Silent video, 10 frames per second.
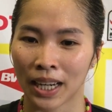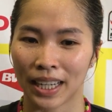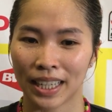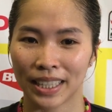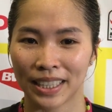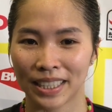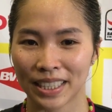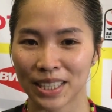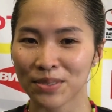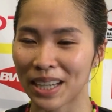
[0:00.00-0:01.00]

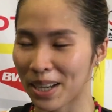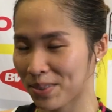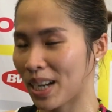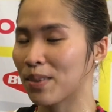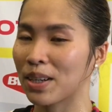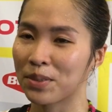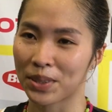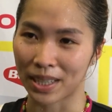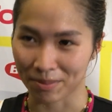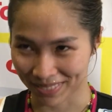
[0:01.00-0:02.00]
If I have time, I will
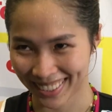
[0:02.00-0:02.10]
come.